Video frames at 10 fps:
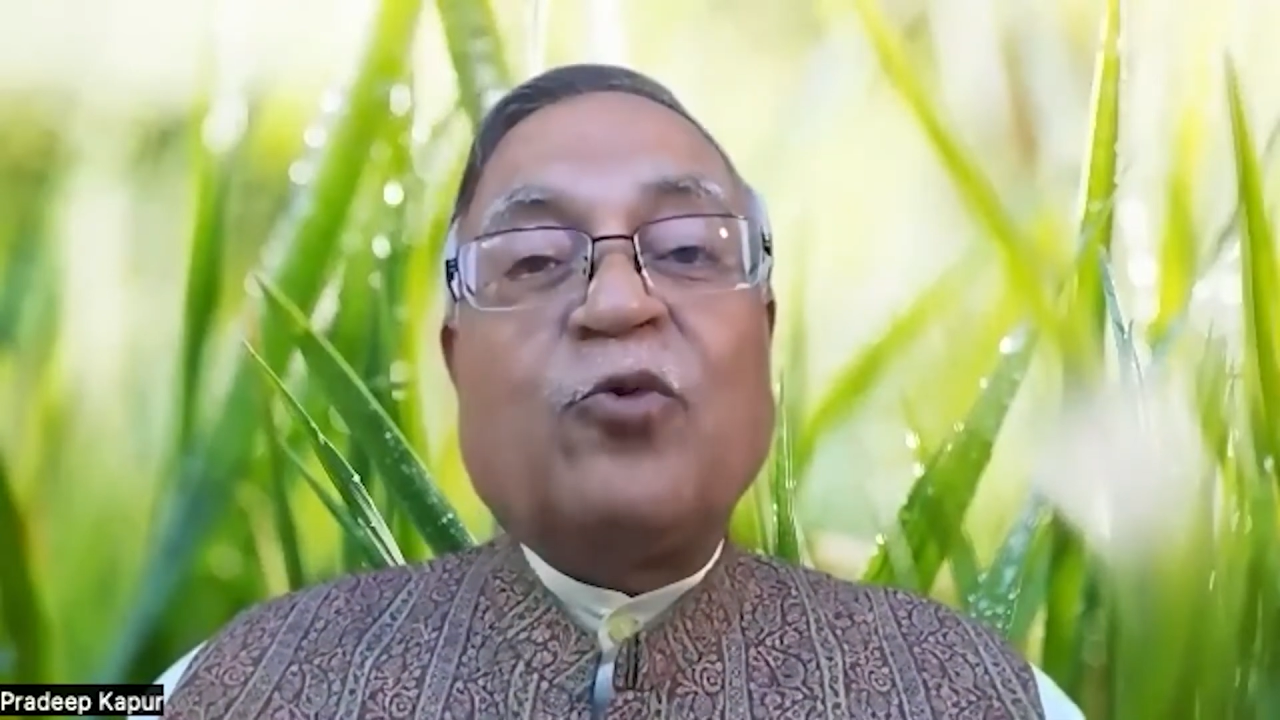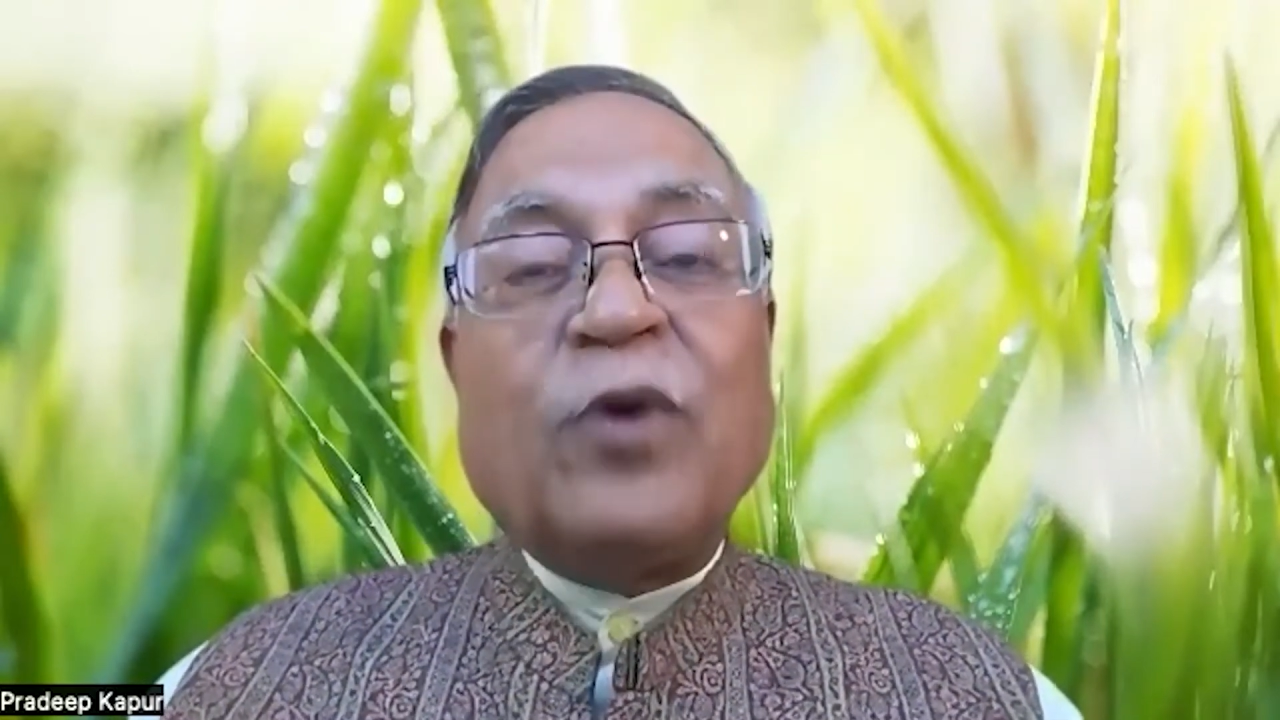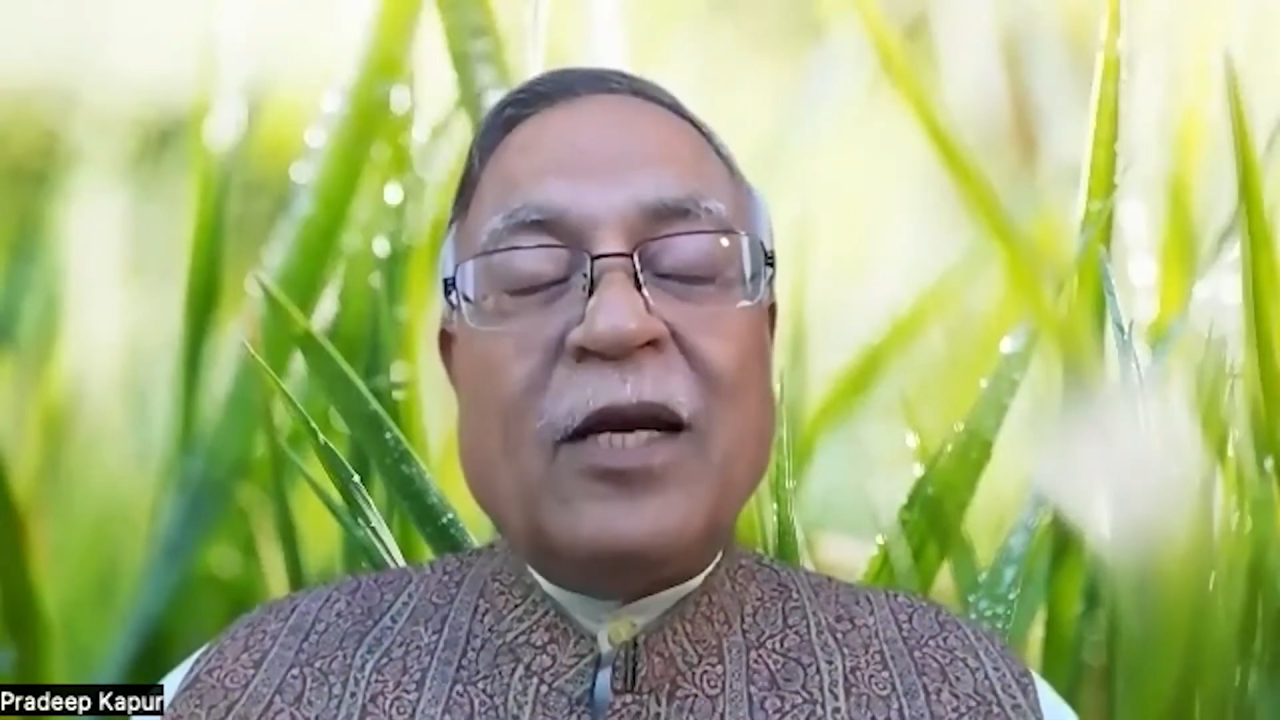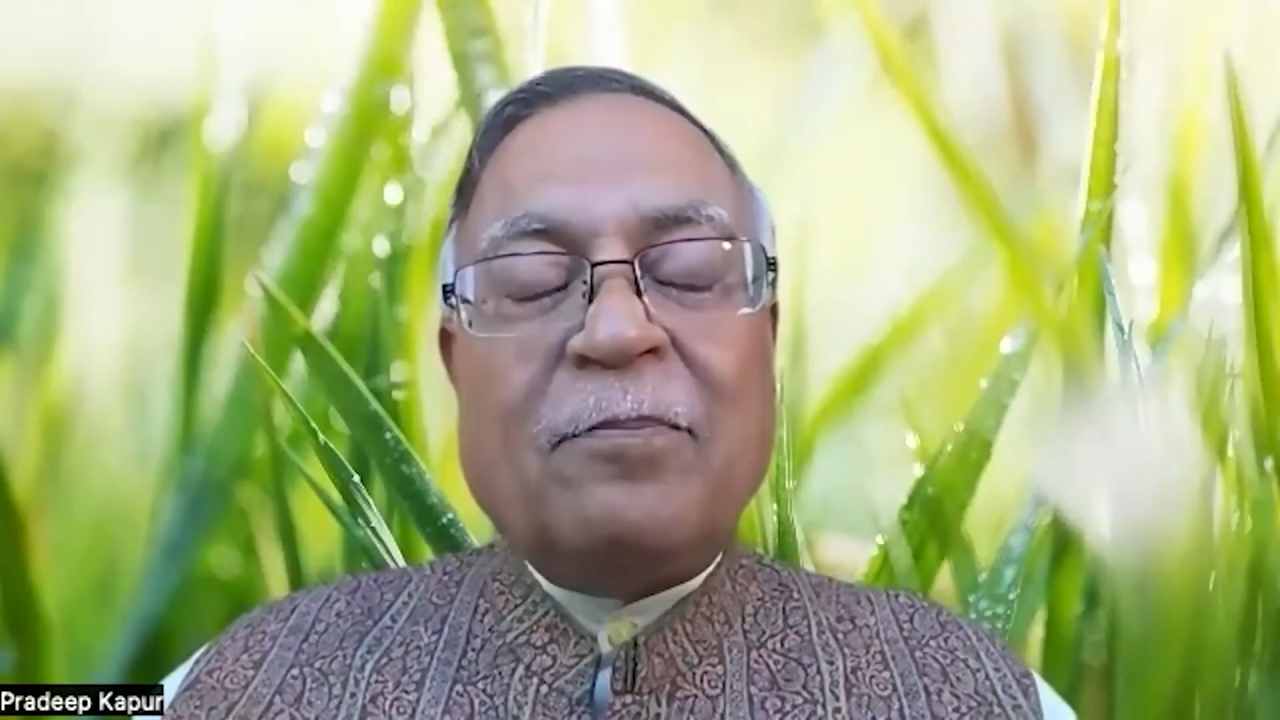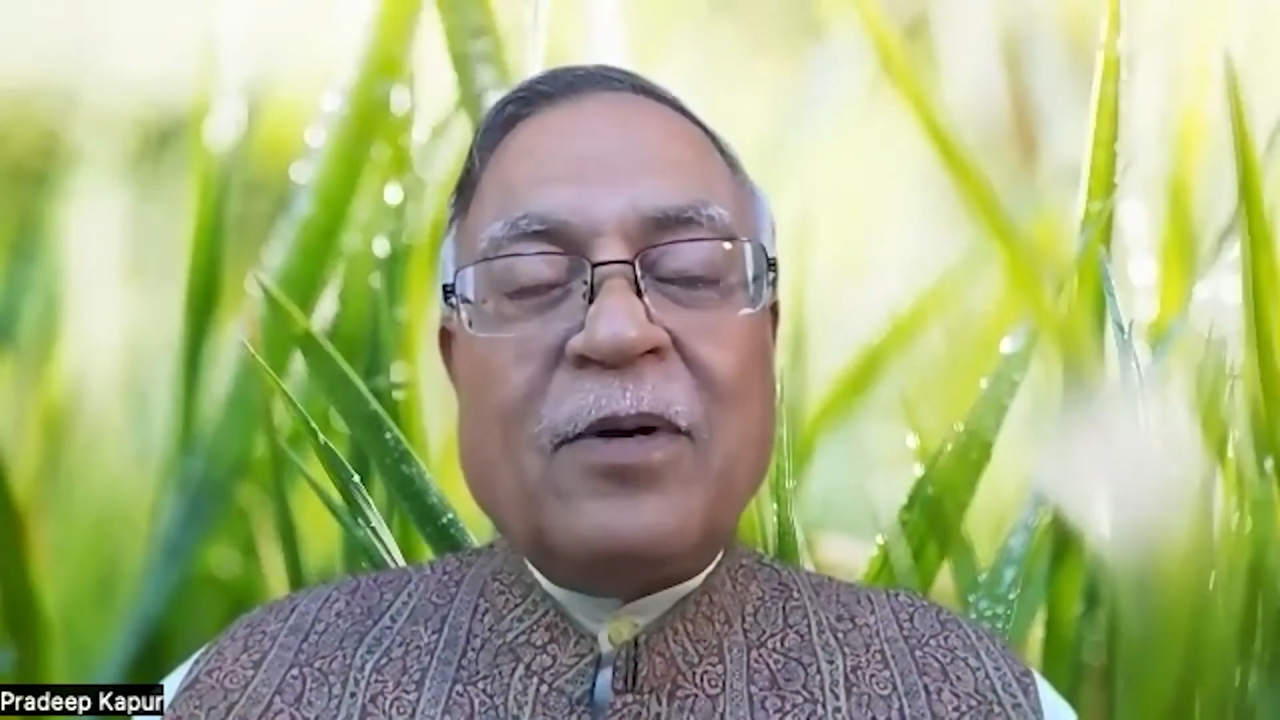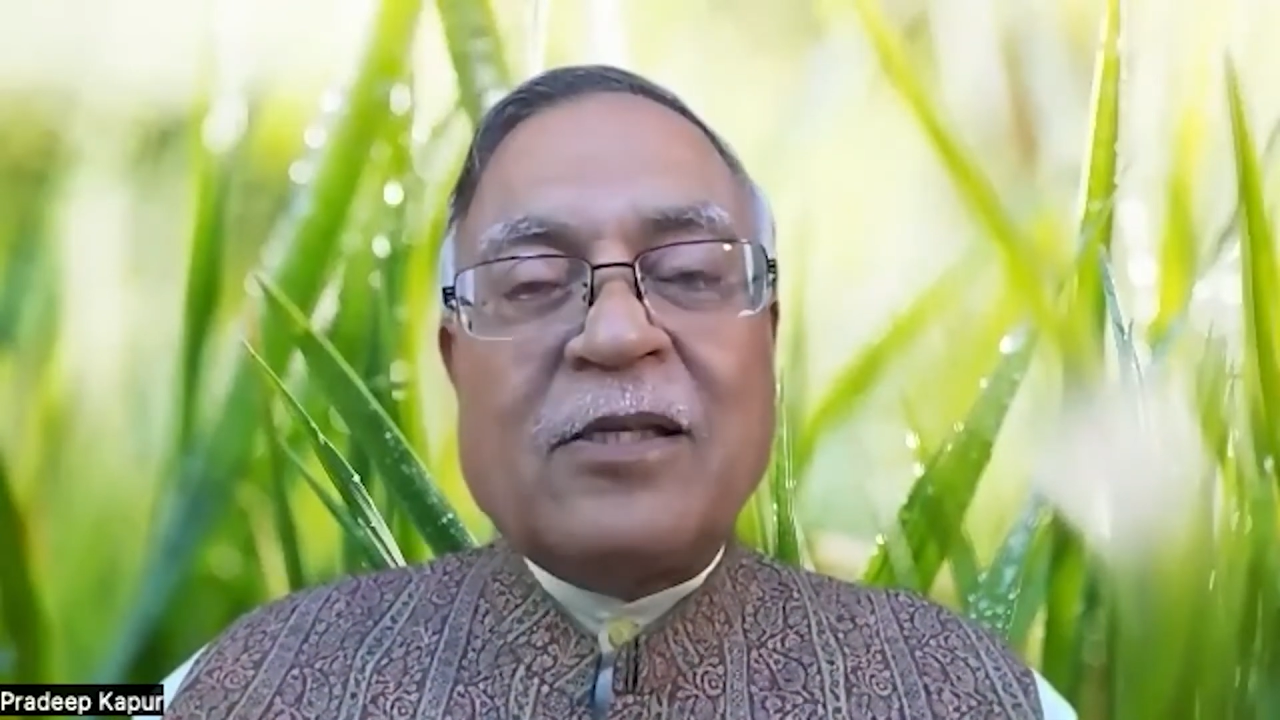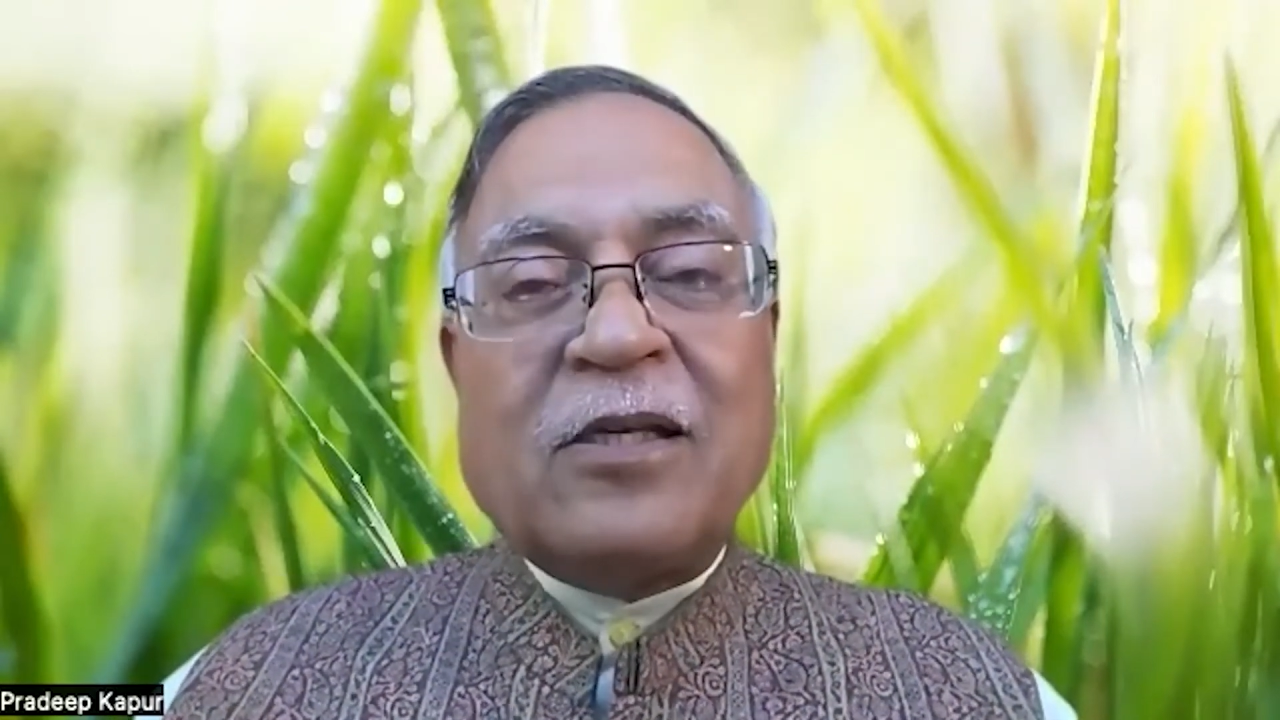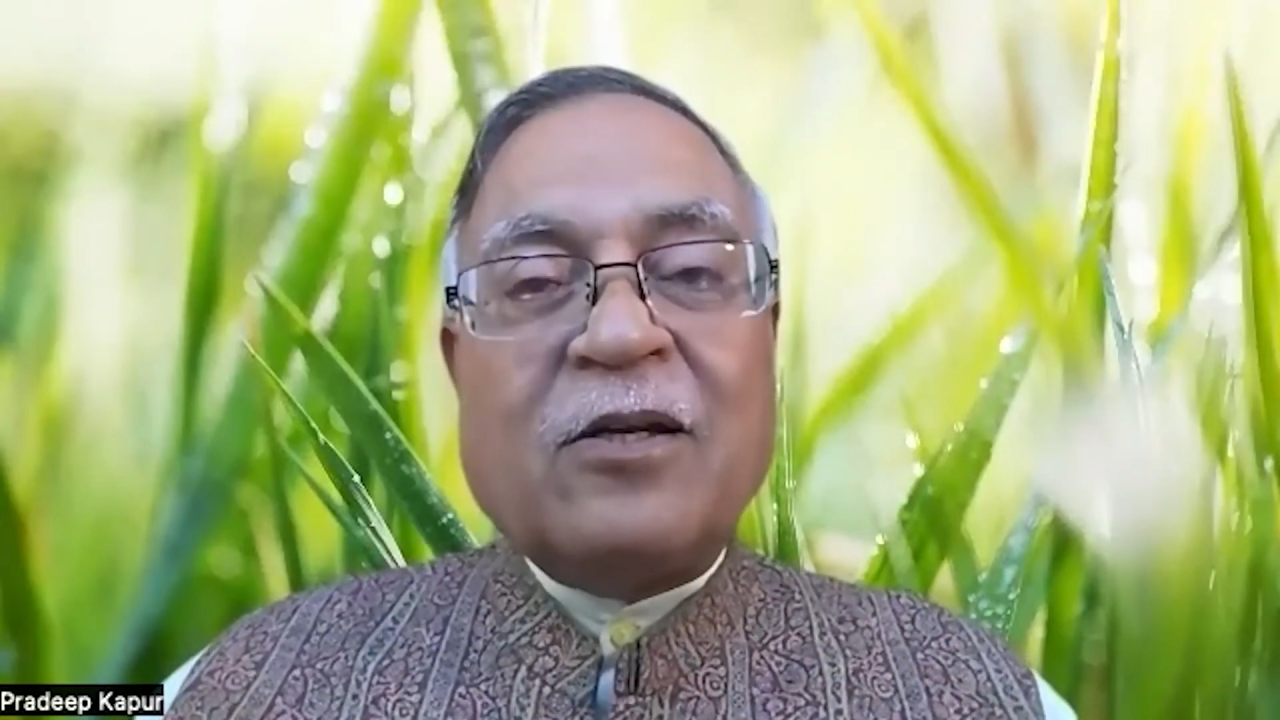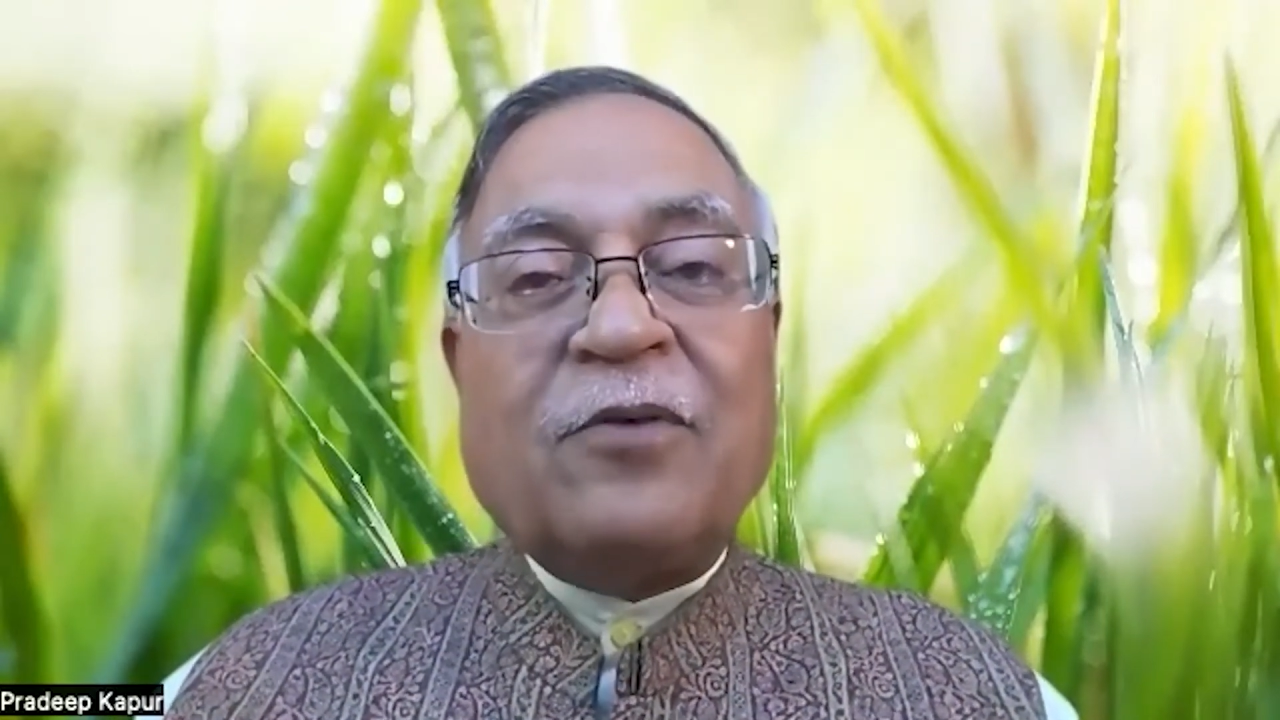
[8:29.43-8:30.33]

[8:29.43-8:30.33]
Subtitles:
20%